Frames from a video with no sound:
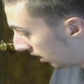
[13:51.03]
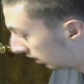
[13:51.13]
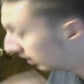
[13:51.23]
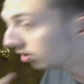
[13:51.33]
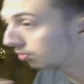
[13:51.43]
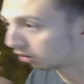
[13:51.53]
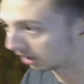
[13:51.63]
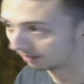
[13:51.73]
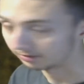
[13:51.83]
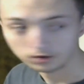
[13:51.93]
a little more
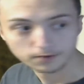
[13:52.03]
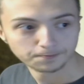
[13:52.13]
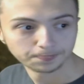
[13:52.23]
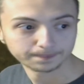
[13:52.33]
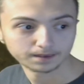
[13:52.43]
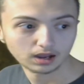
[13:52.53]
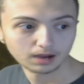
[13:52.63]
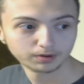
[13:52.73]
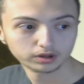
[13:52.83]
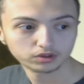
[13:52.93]
happier, I
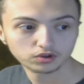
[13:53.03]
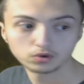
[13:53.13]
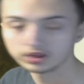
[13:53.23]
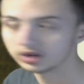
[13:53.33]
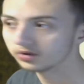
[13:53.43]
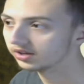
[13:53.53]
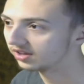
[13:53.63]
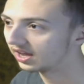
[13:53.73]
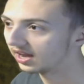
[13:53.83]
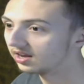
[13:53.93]
put two series
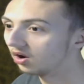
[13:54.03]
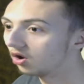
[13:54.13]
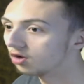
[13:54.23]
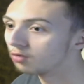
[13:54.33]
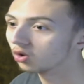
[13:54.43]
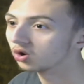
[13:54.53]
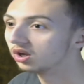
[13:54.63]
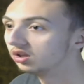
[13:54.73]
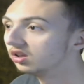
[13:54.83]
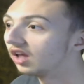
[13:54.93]
that are more
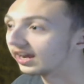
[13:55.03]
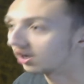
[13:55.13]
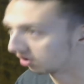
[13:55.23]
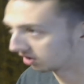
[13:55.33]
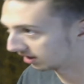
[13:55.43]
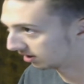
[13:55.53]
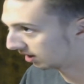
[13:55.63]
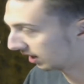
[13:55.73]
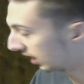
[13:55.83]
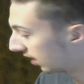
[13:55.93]
lighthearted,
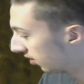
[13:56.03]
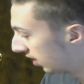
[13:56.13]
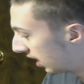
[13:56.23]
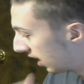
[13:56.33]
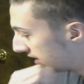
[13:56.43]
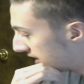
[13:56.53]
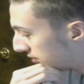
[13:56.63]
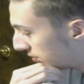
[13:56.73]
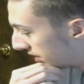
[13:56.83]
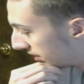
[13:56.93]
I guess. And
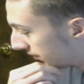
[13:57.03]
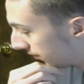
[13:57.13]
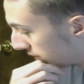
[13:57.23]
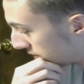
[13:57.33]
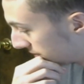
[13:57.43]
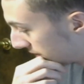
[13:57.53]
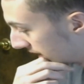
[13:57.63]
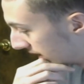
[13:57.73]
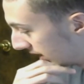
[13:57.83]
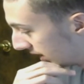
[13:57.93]
this first
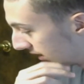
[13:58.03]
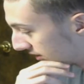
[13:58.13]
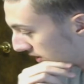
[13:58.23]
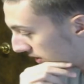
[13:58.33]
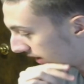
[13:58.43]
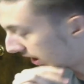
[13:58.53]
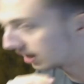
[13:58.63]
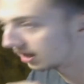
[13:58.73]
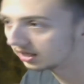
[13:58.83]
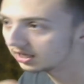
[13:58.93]
one is called
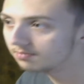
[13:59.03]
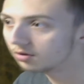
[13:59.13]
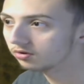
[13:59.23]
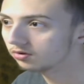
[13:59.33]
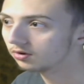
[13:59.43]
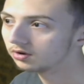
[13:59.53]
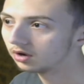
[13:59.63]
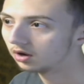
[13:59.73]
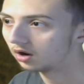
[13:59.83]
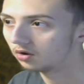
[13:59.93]
the Himoto
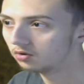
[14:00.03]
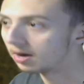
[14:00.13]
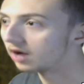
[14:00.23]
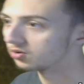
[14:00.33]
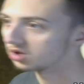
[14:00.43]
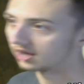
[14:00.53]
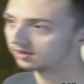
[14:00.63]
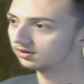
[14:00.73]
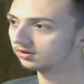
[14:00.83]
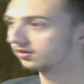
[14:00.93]

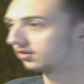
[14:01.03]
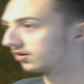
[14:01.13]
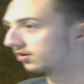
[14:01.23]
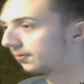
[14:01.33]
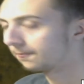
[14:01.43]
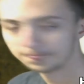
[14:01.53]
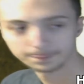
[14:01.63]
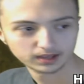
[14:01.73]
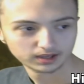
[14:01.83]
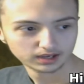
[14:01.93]
Umaru-chan series.
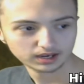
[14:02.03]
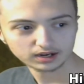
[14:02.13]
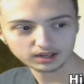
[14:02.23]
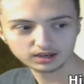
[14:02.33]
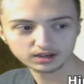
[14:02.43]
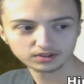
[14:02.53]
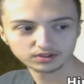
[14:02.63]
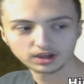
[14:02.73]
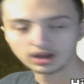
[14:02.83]
It is